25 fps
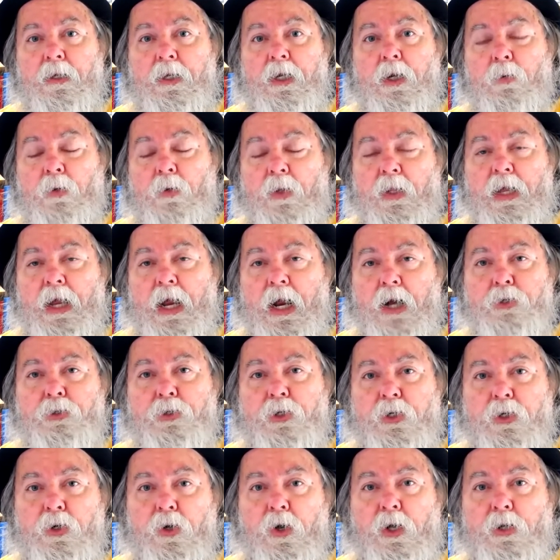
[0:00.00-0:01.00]
it will
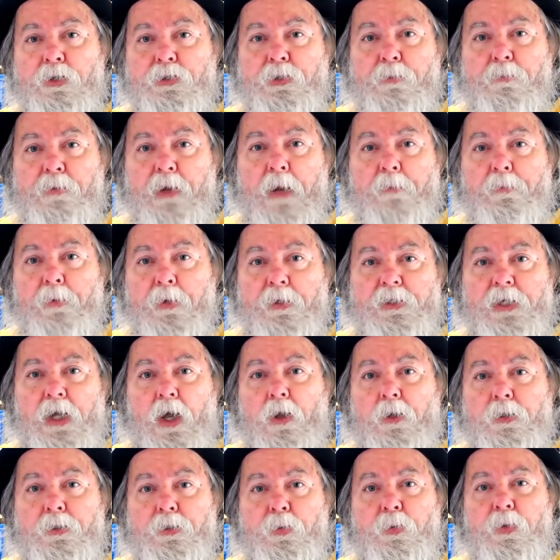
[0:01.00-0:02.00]
actually cause the paper
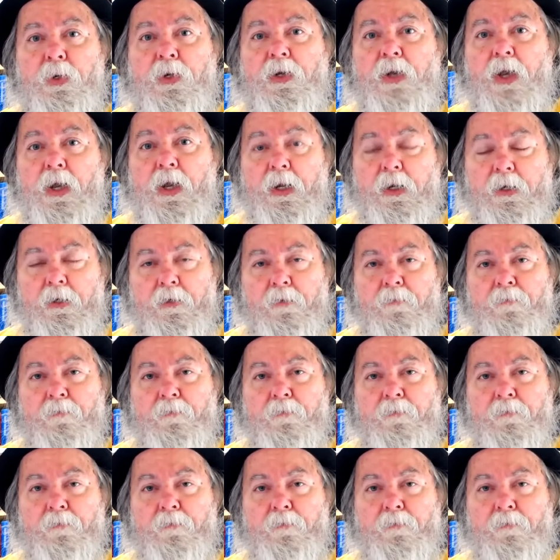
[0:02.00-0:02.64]
towel to ignite.